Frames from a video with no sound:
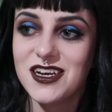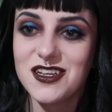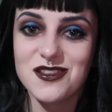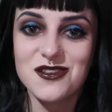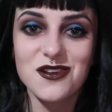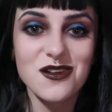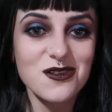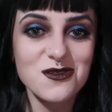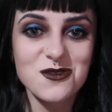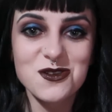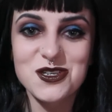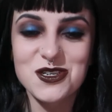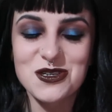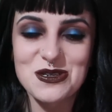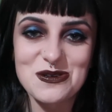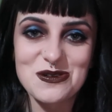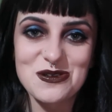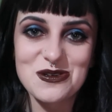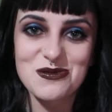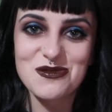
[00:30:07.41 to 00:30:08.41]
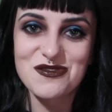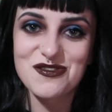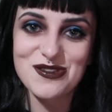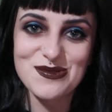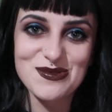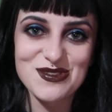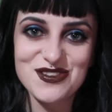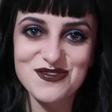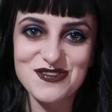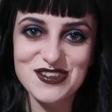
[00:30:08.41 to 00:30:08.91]
Not long to go, we've
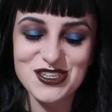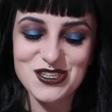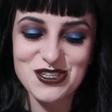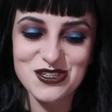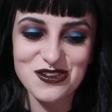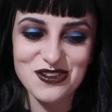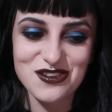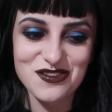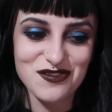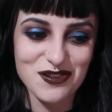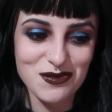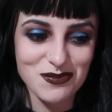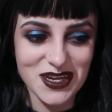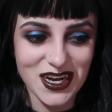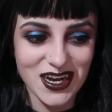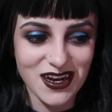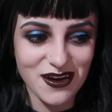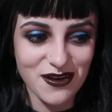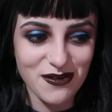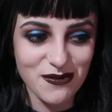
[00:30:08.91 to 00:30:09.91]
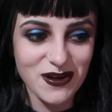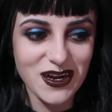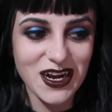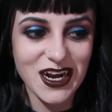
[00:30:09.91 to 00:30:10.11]
almost finished all of them now.